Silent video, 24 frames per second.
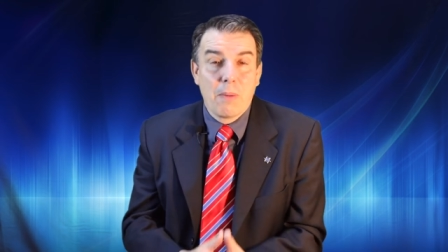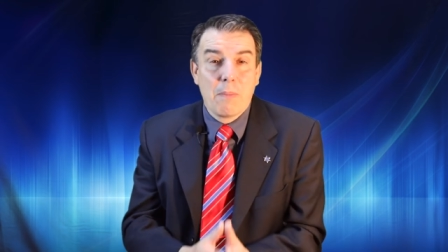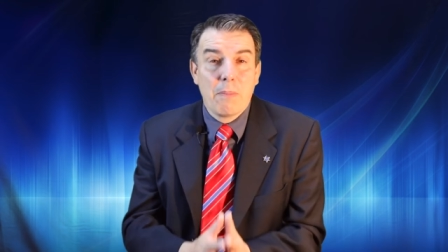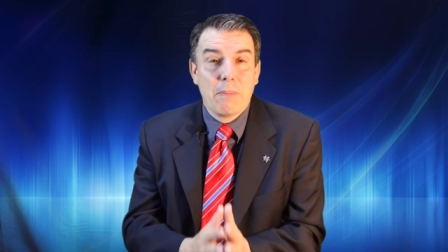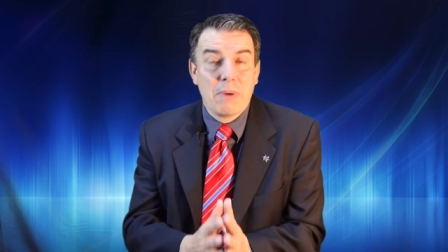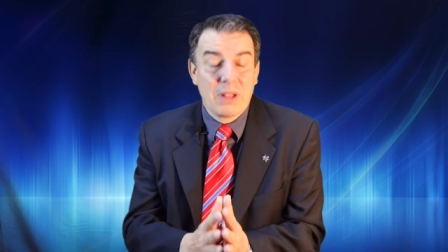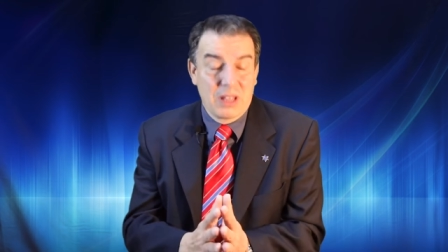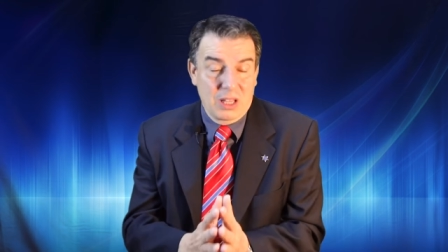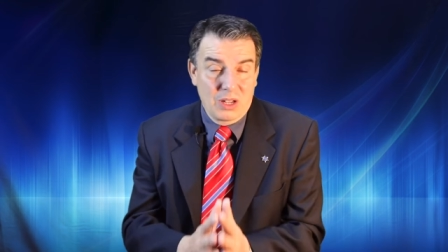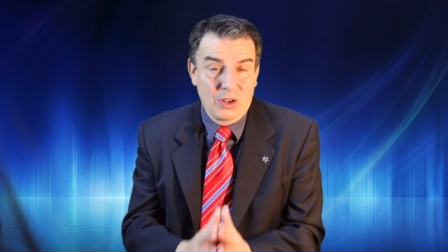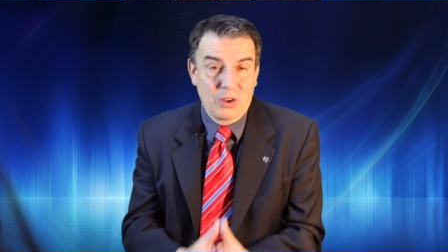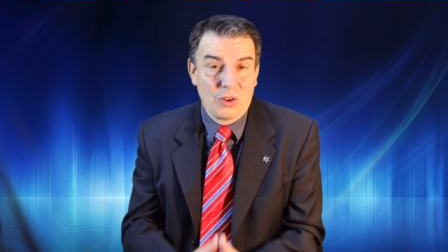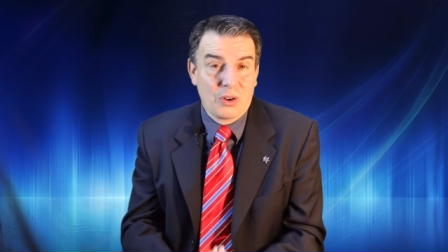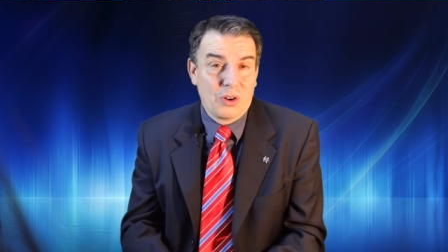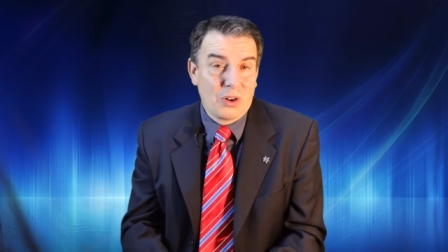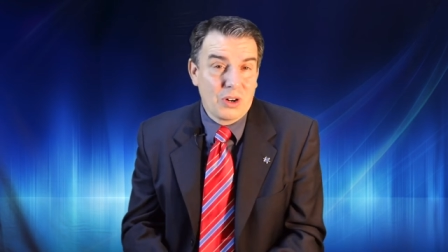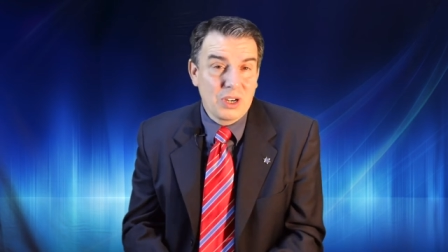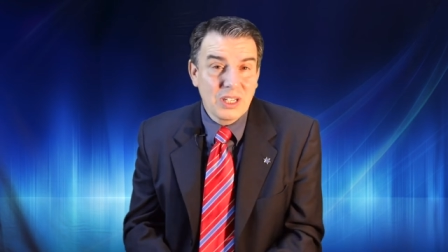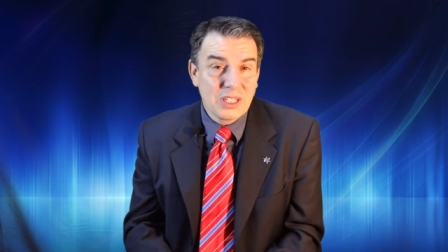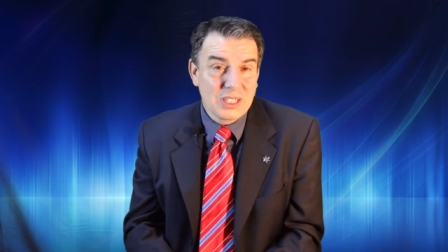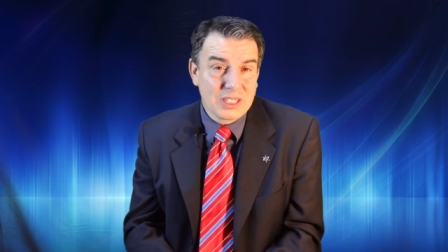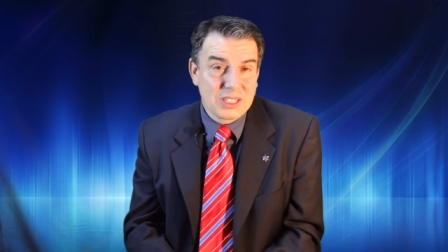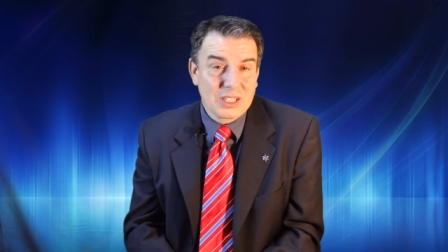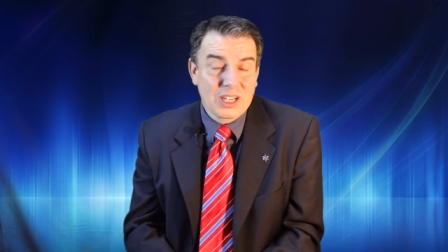But the
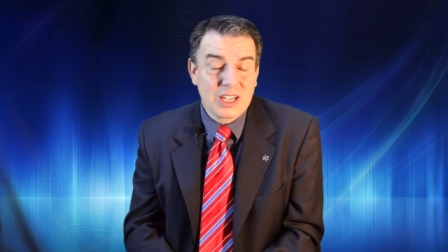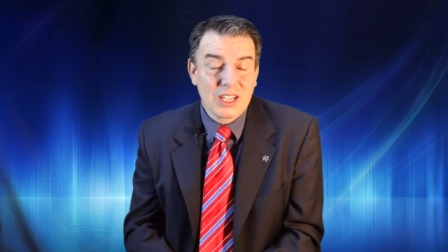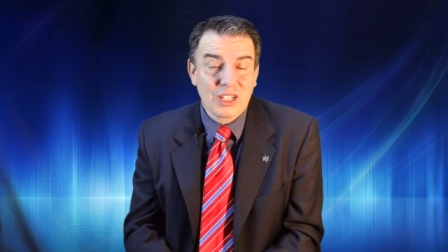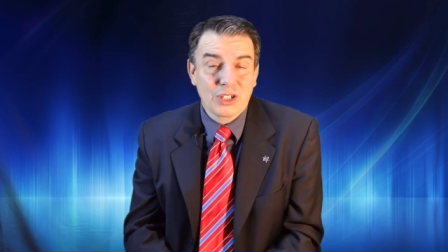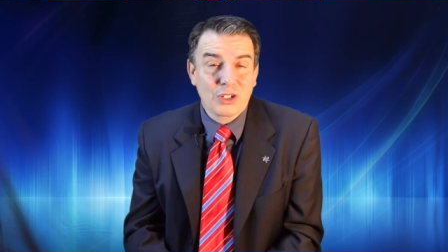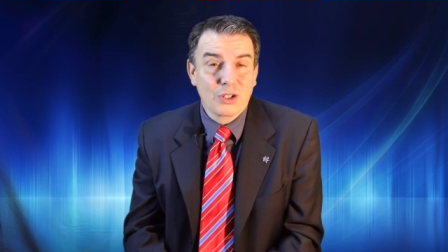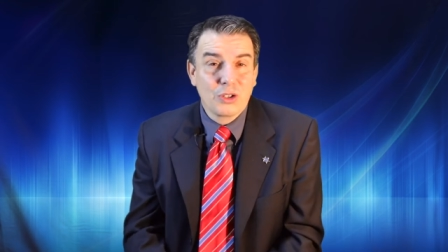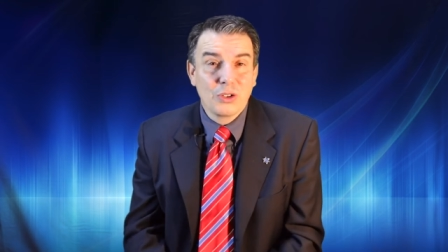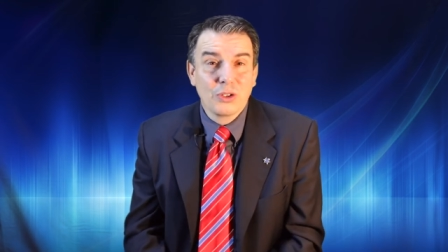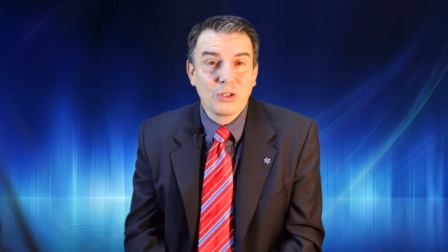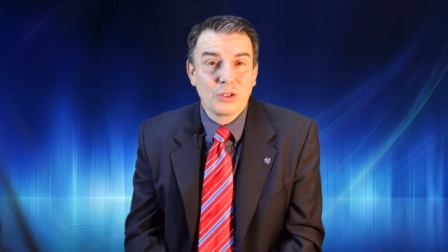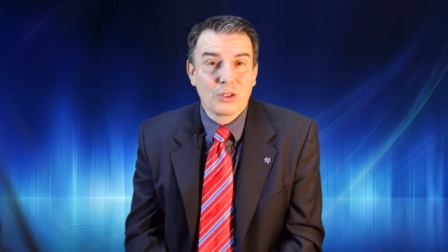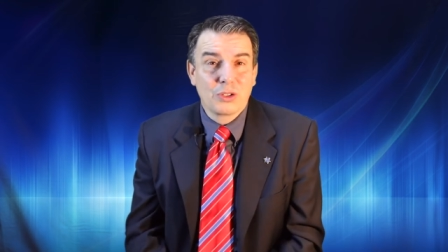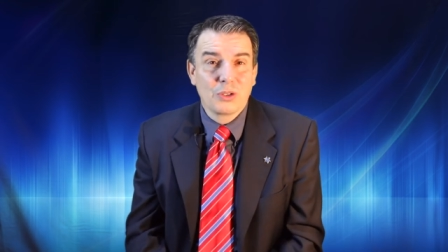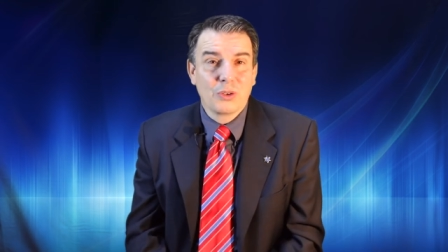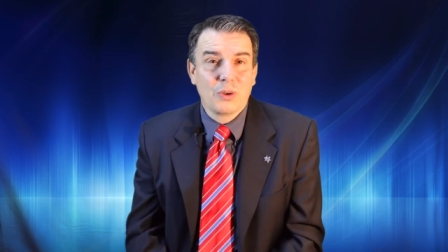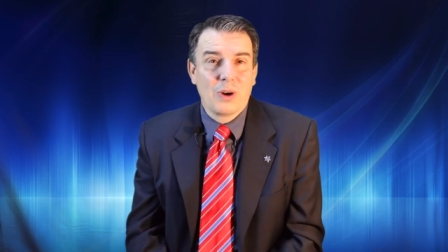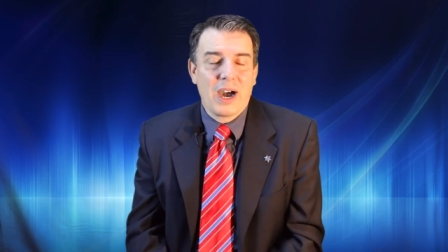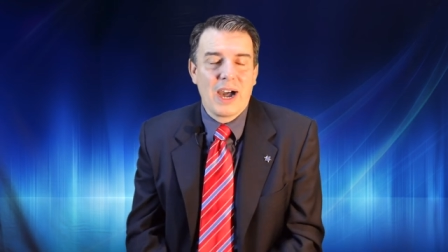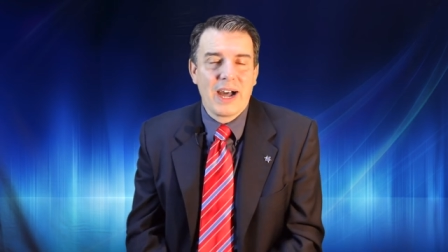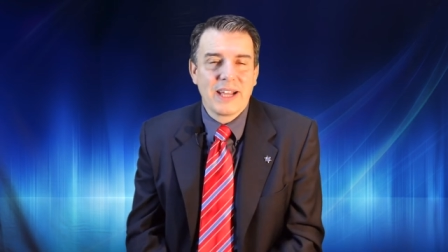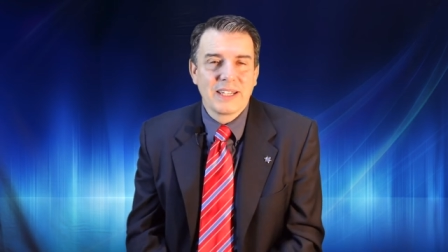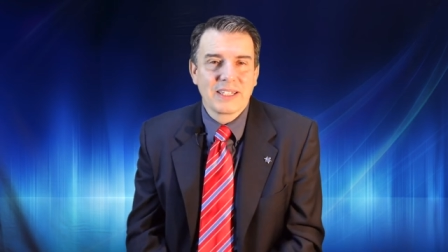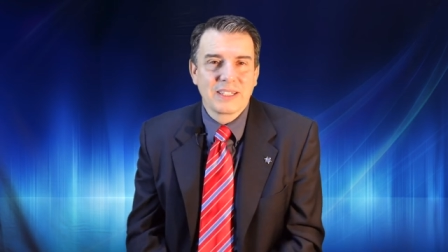Lord is, is good to
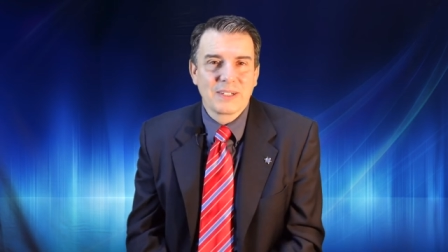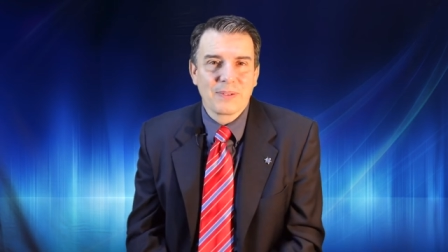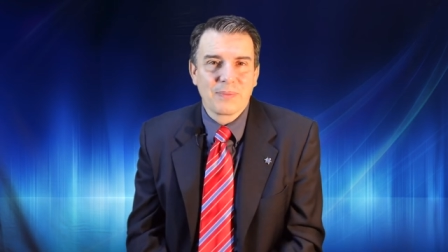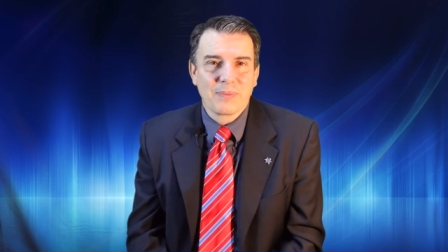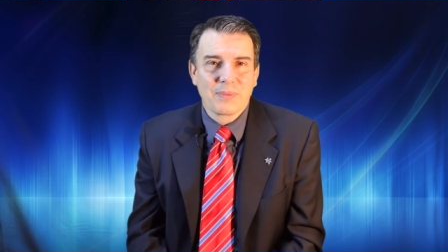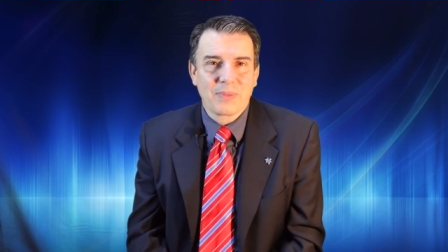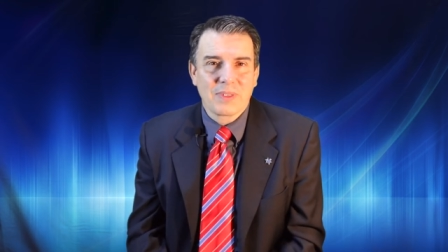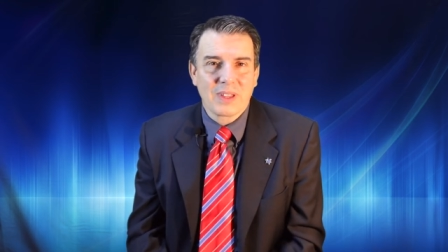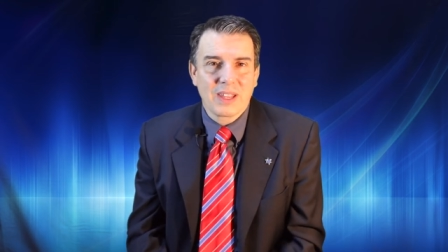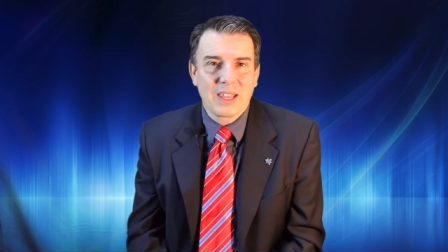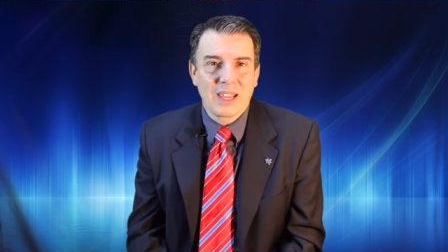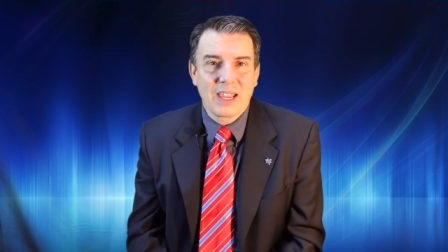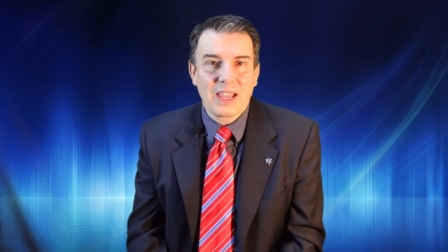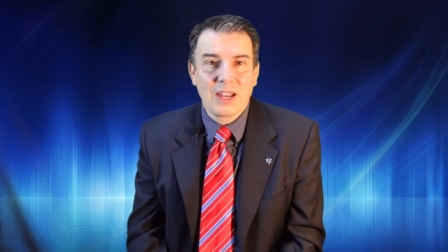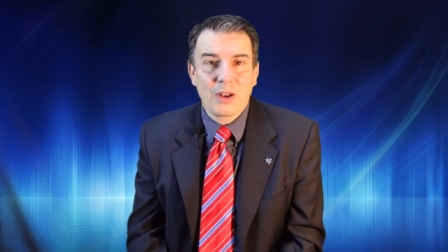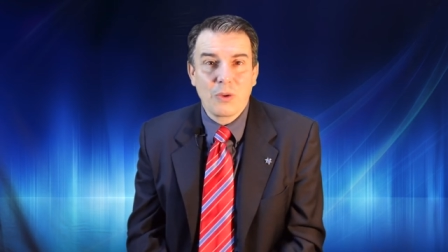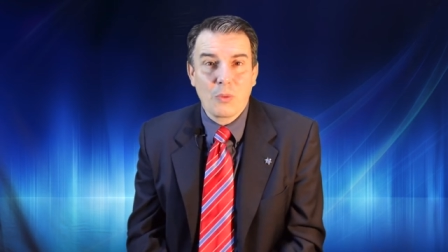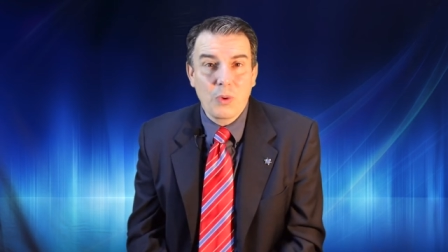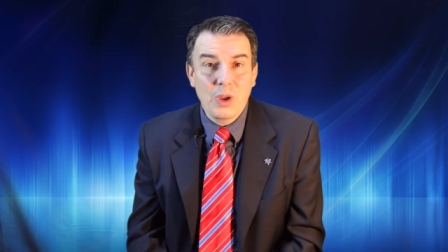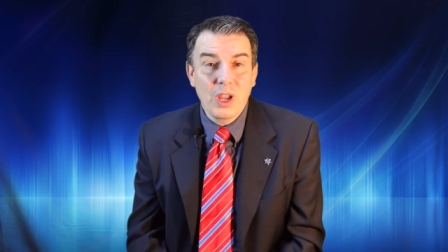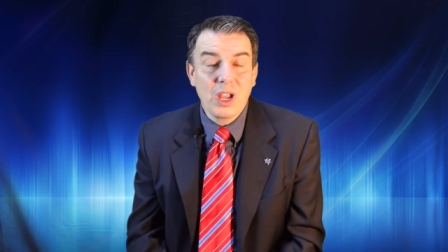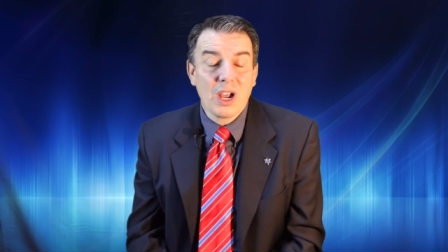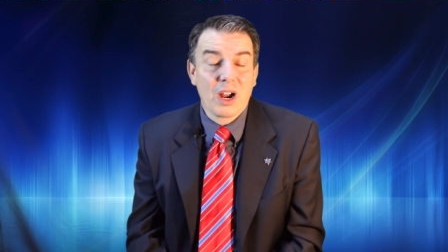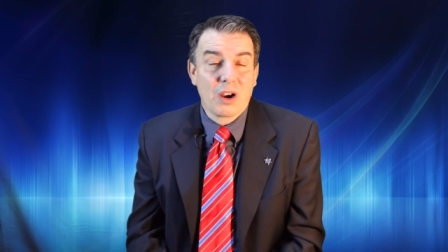us,
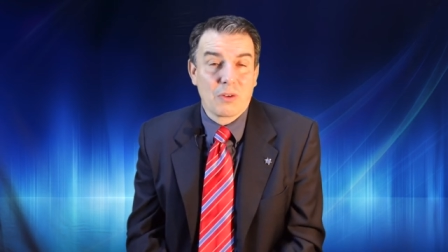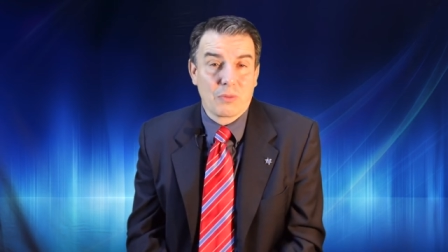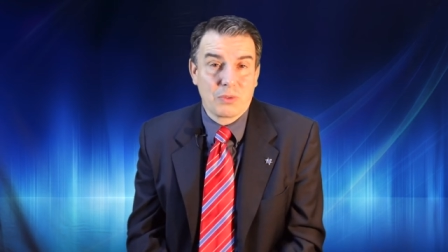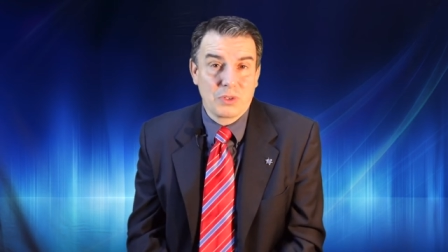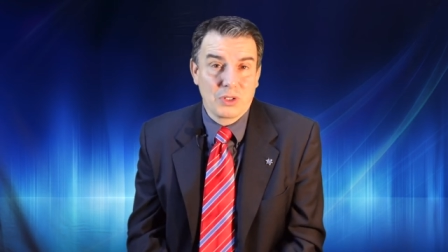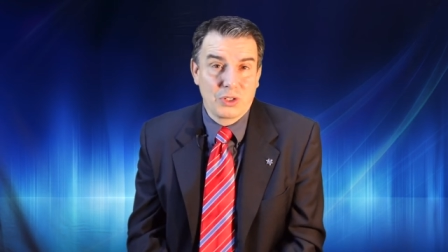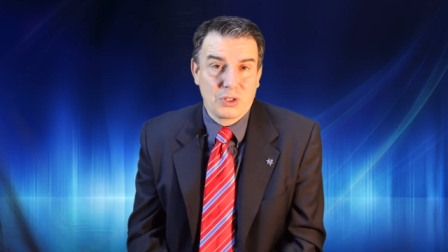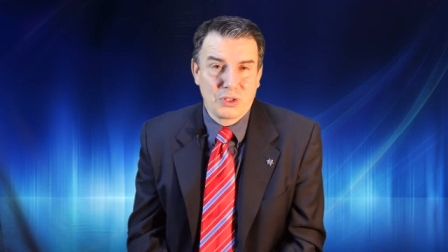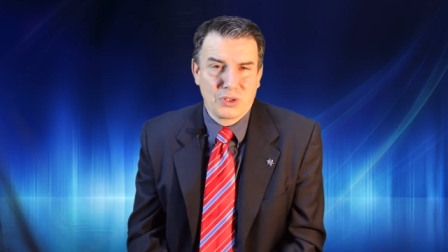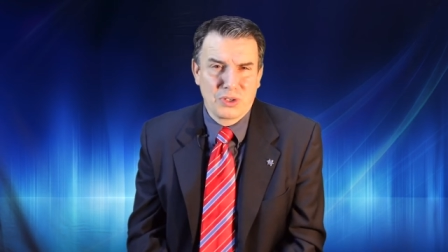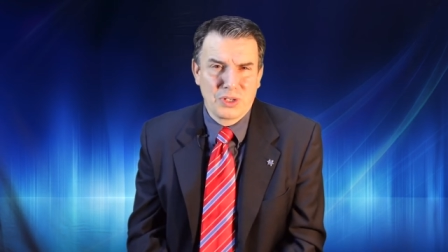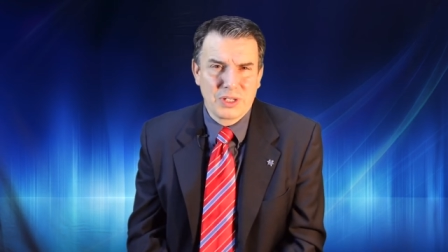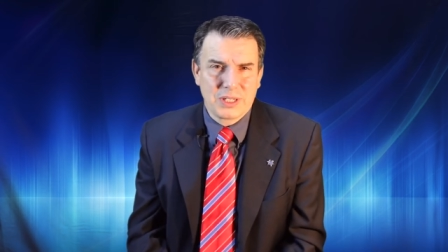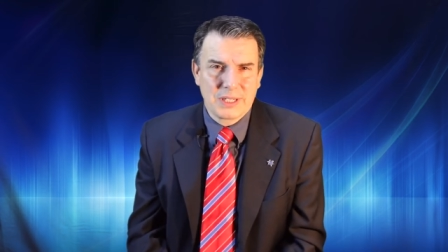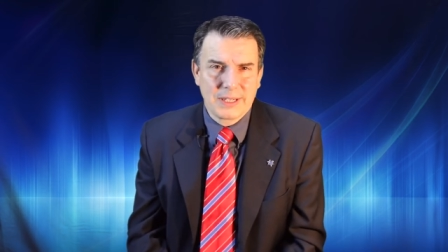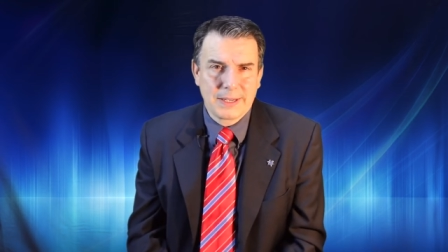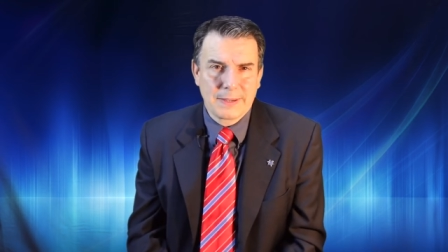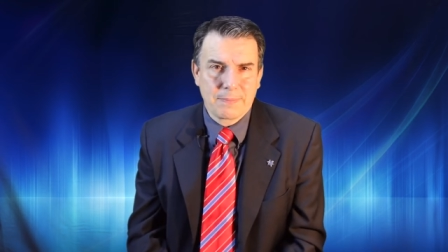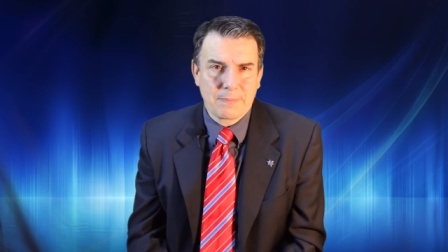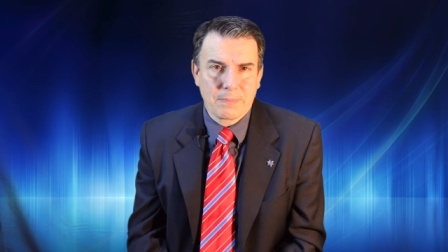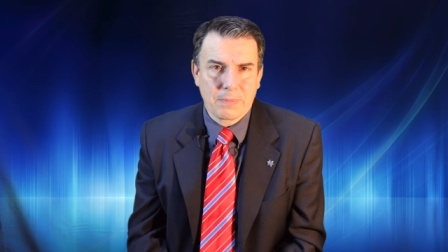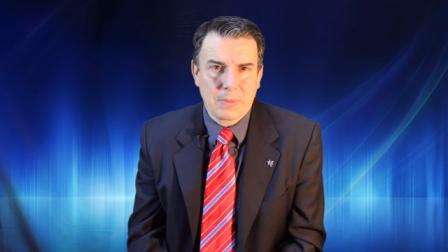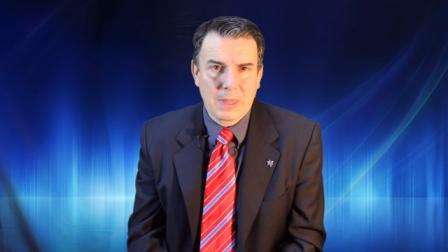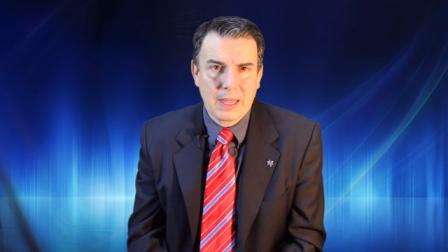and we are
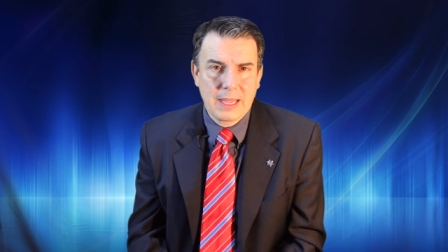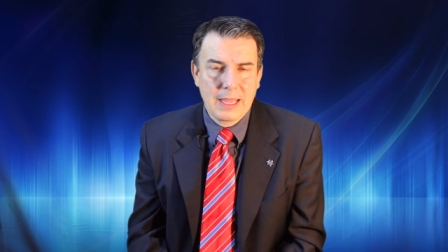rejoicing.